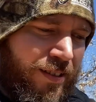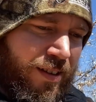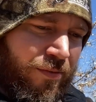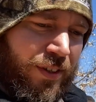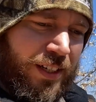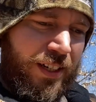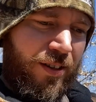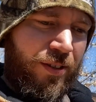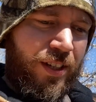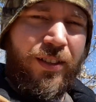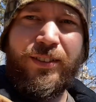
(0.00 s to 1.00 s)
video
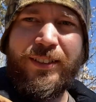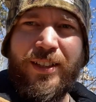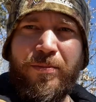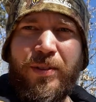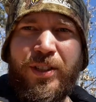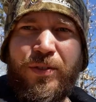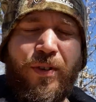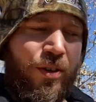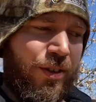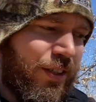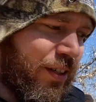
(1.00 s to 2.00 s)
killing something this
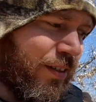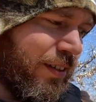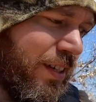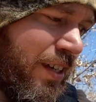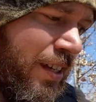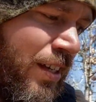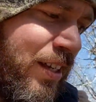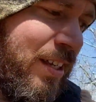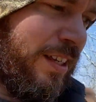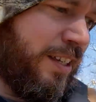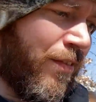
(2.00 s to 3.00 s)
fall. So
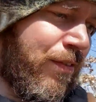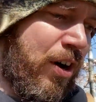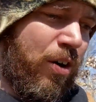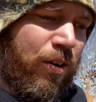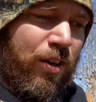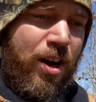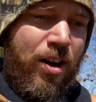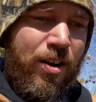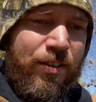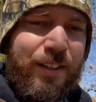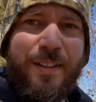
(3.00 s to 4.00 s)
follow
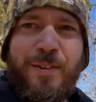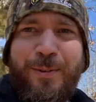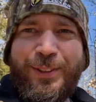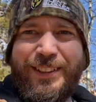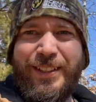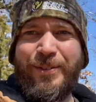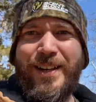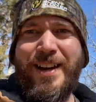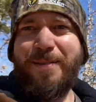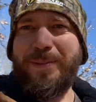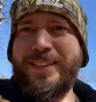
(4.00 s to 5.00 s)
along and we'll see what
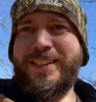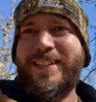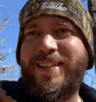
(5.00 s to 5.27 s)
happens.